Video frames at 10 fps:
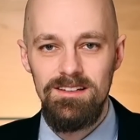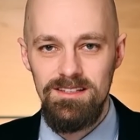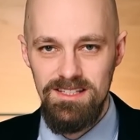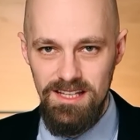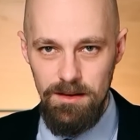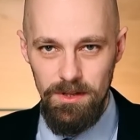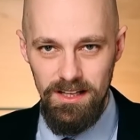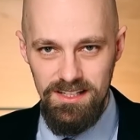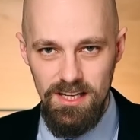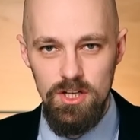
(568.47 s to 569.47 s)

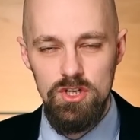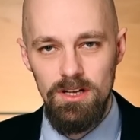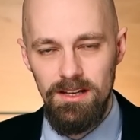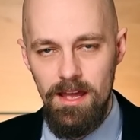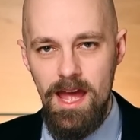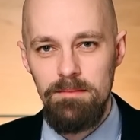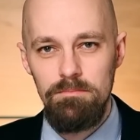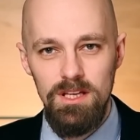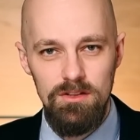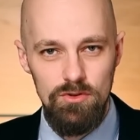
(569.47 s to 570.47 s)
stabilization can
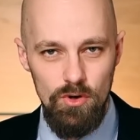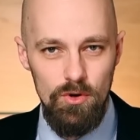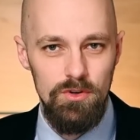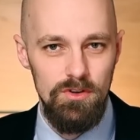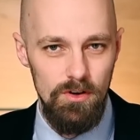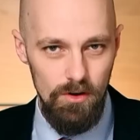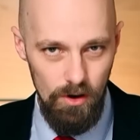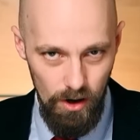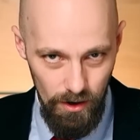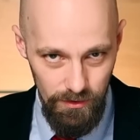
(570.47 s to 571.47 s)
be turned
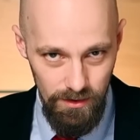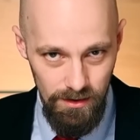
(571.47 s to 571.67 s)
on.